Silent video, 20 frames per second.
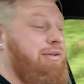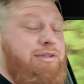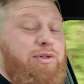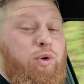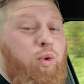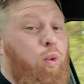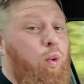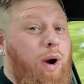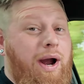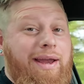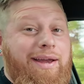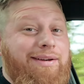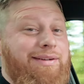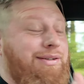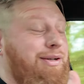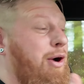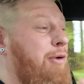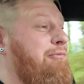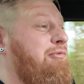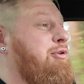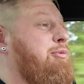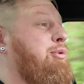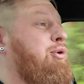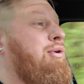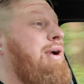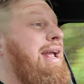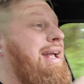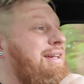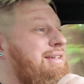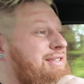It's quiet,
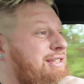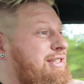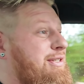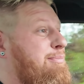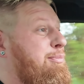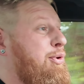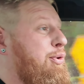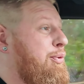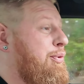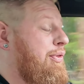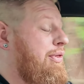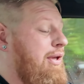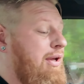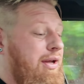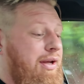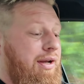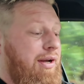comfortable, and smooth.